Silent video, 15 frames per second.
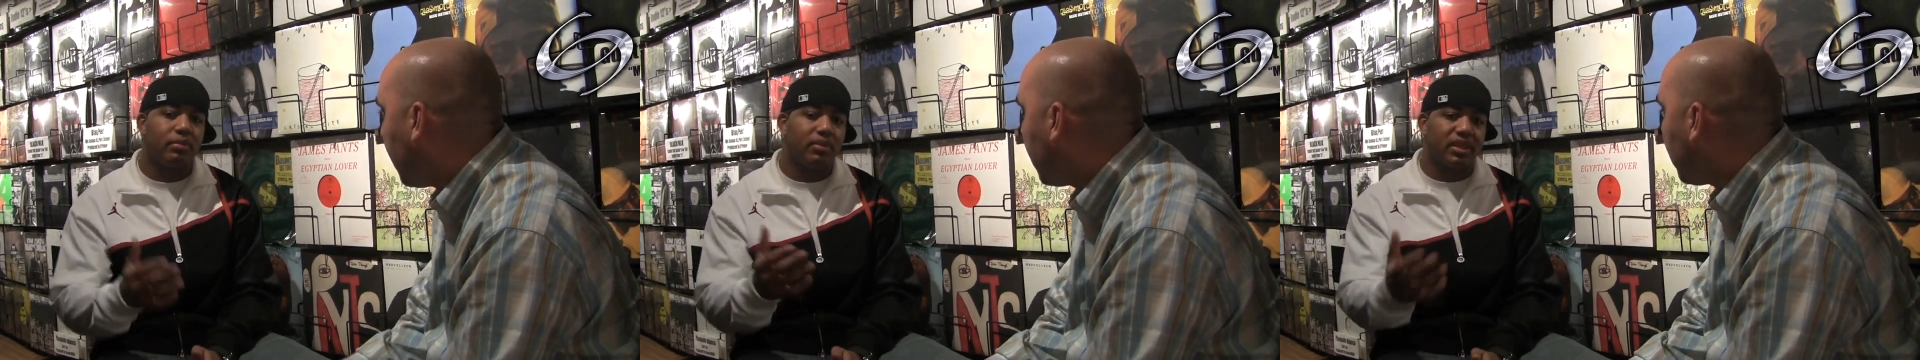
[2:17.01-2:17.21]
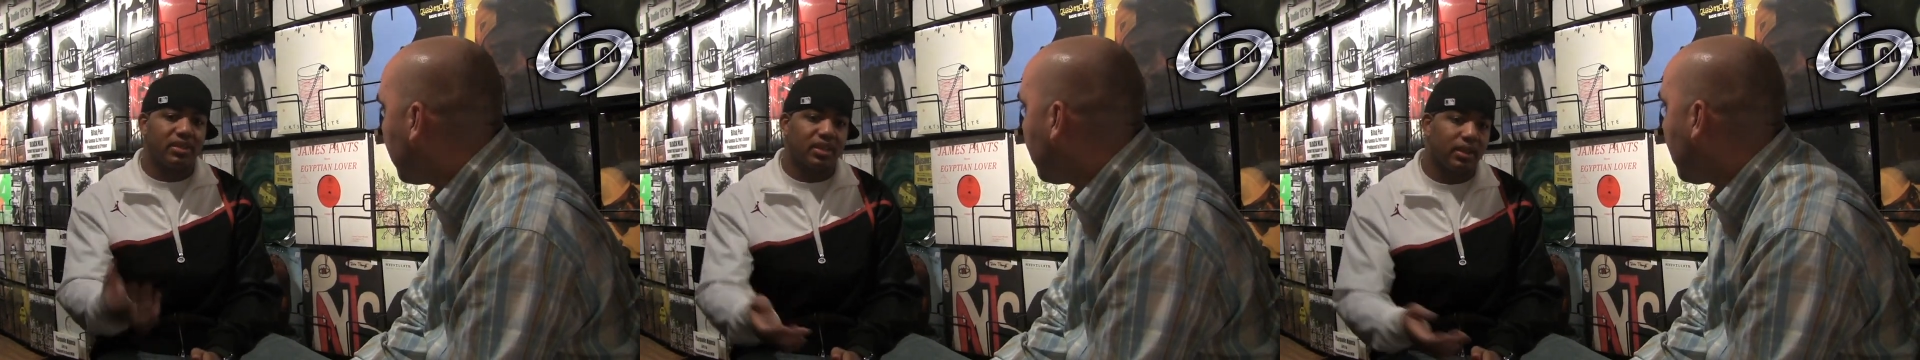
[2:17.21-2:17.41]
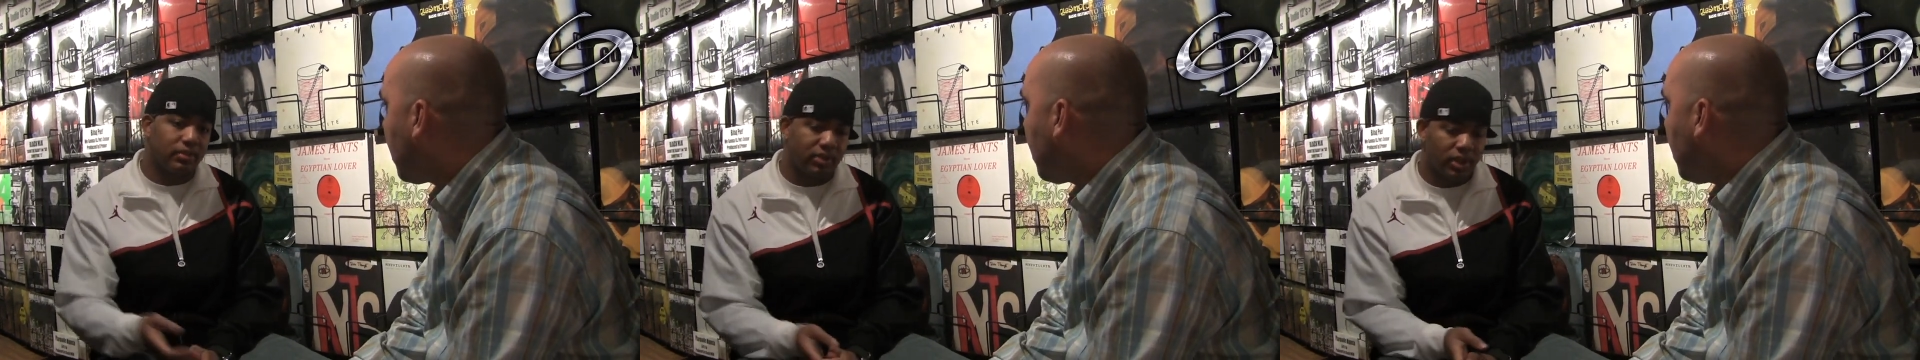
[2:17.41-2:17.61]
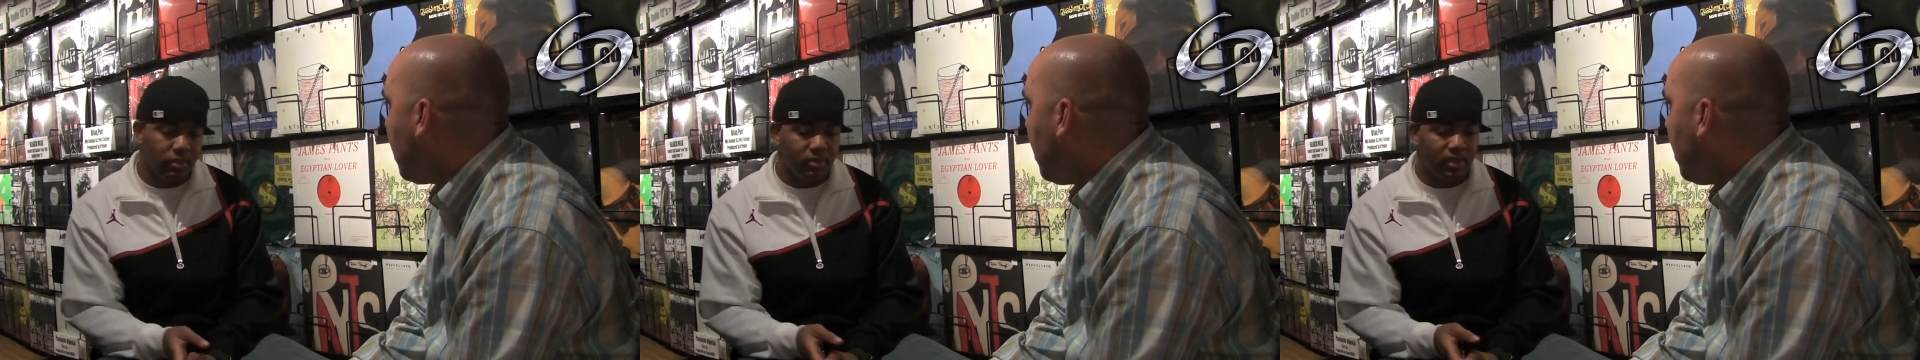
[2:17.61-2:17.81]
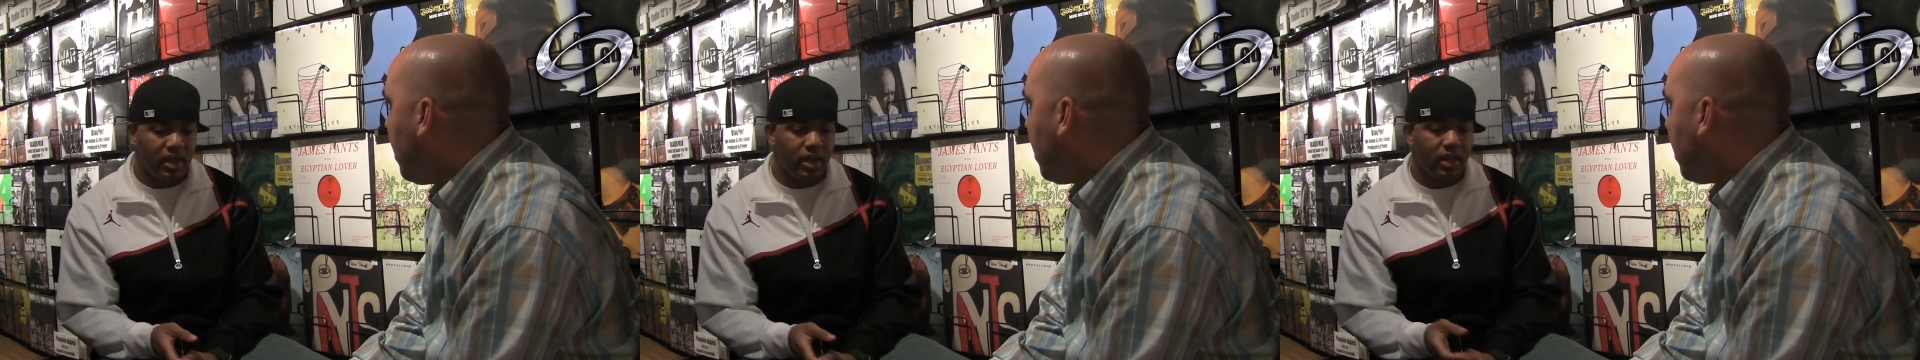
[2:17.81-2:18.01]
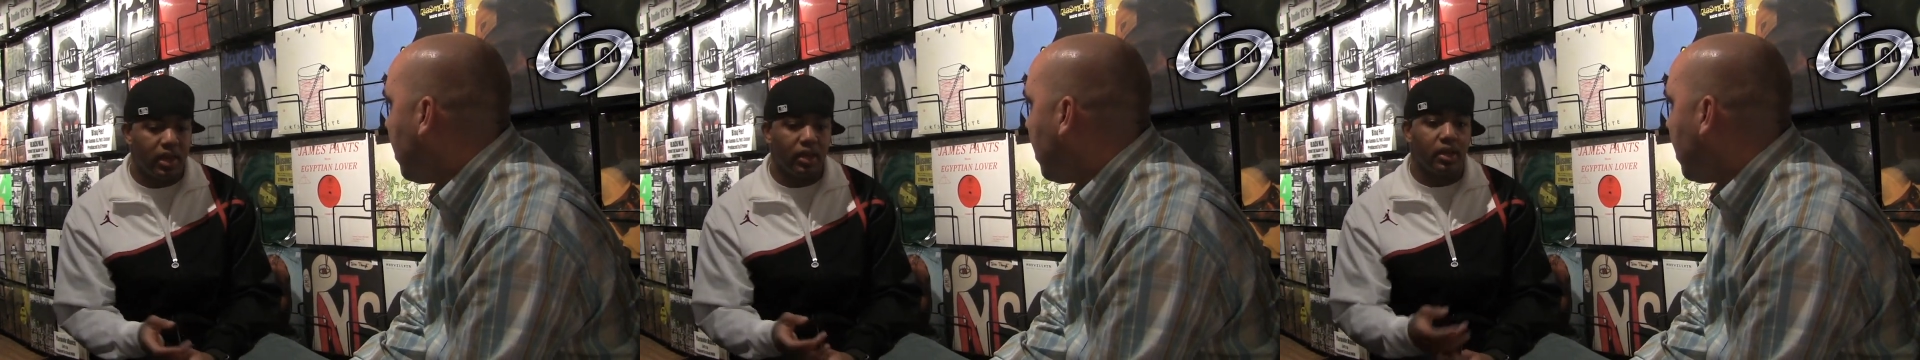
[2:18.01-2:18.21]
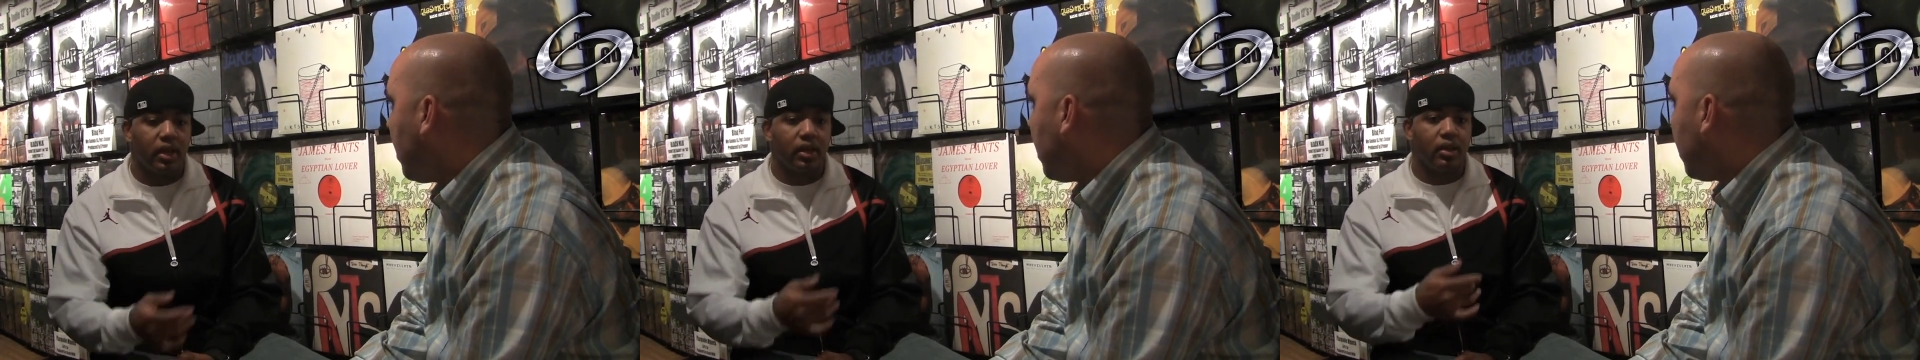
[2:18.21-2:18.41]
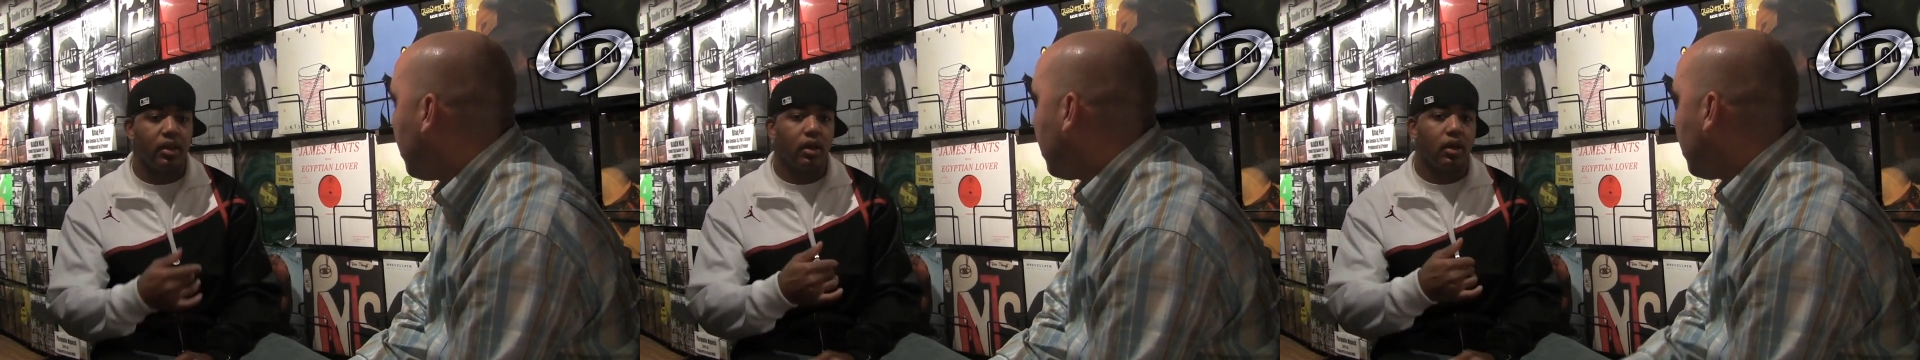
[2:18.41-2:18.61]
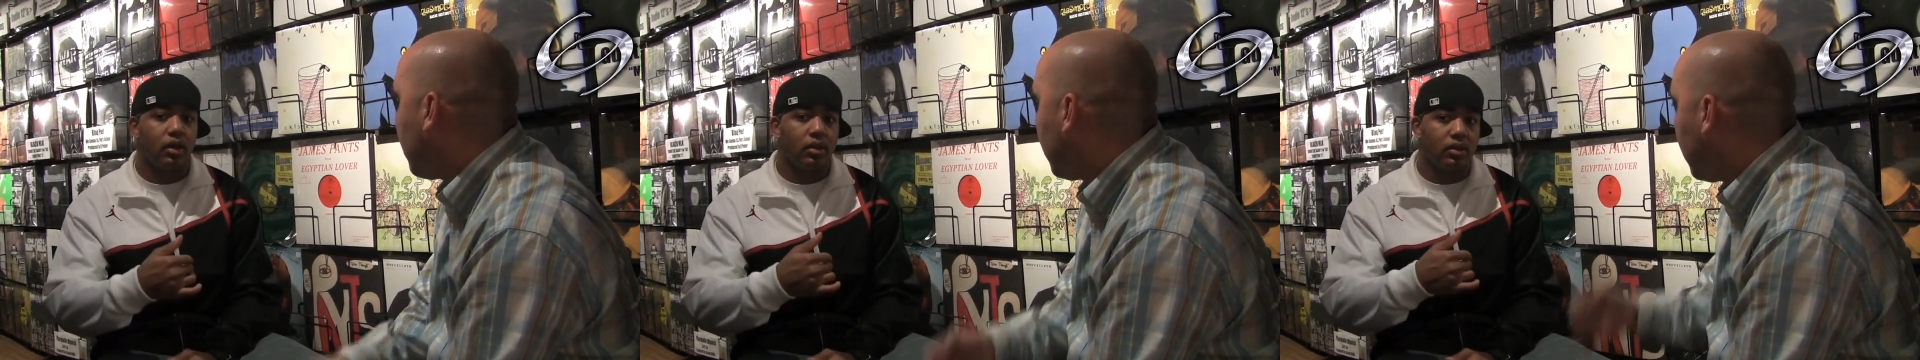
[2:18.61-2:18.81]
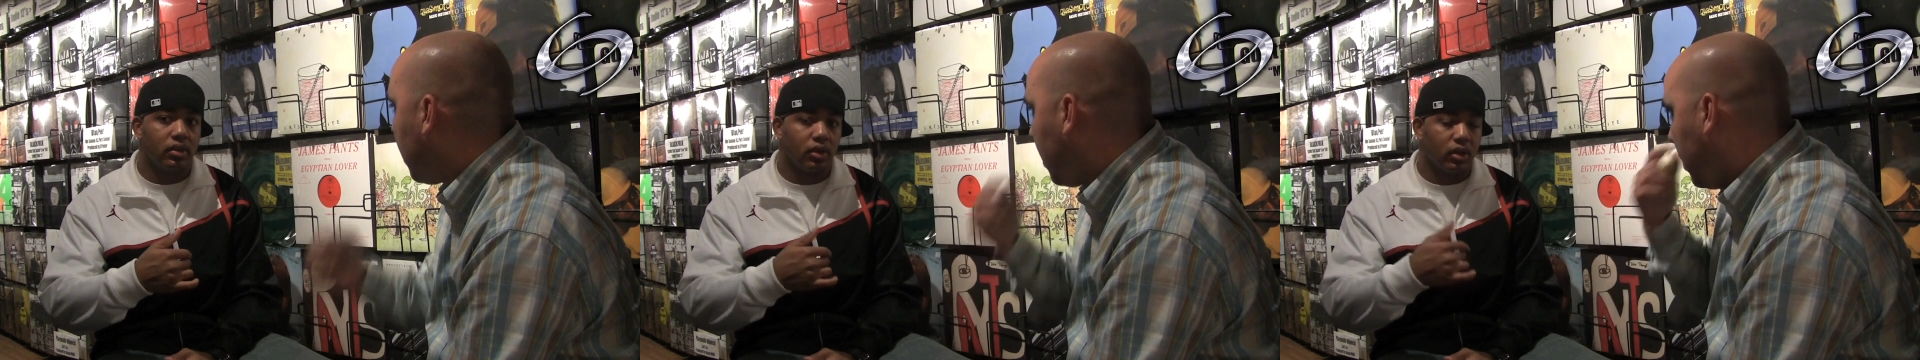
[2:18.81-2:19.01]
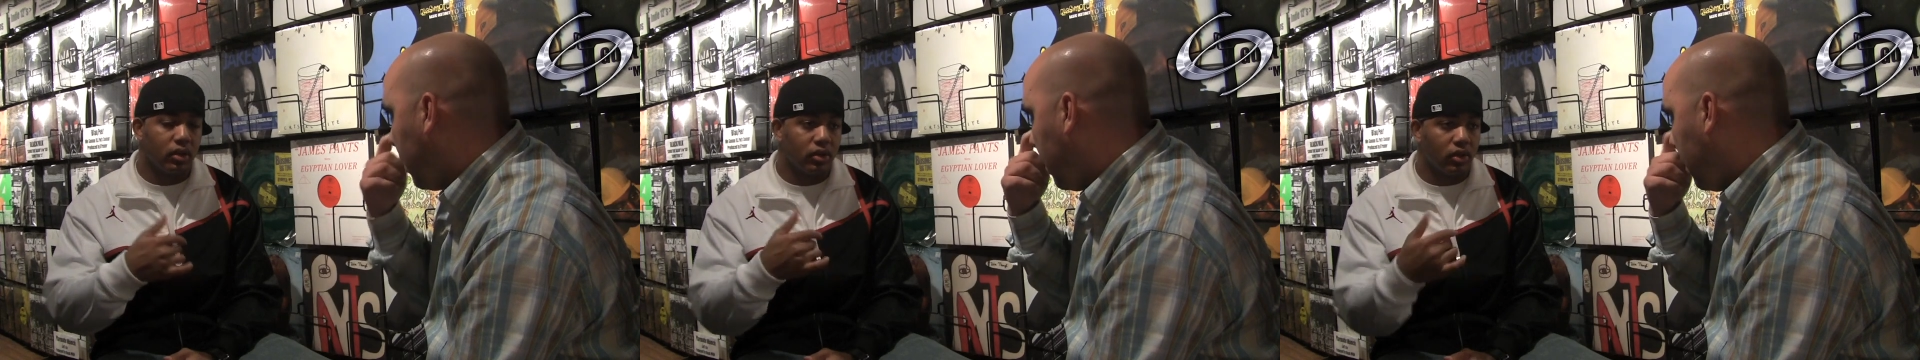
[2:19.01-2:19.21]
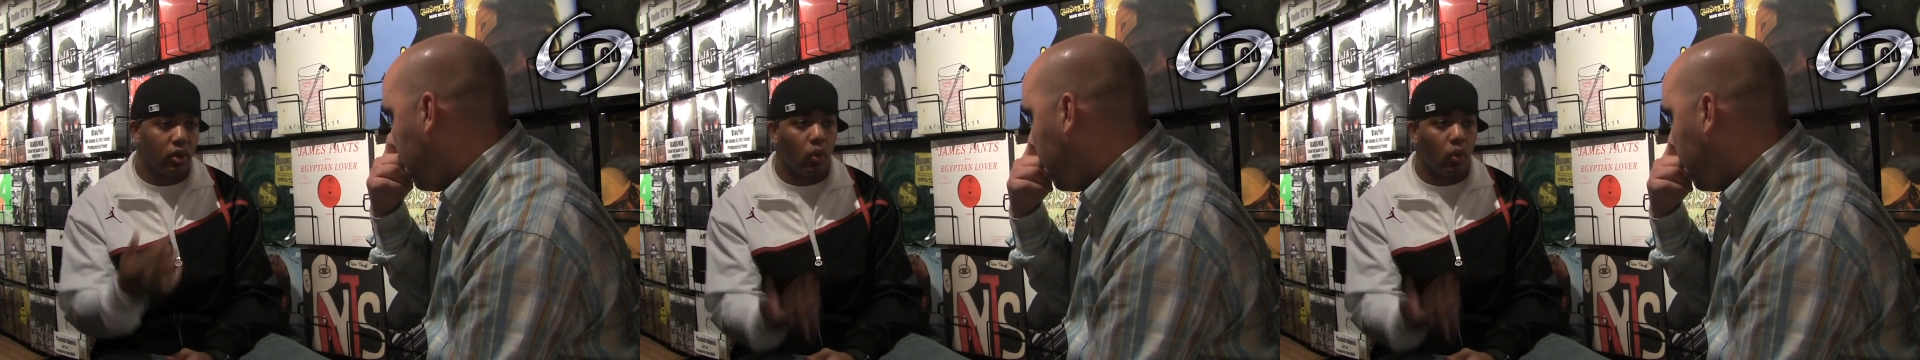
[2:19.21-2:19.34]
the mixtapes come in and the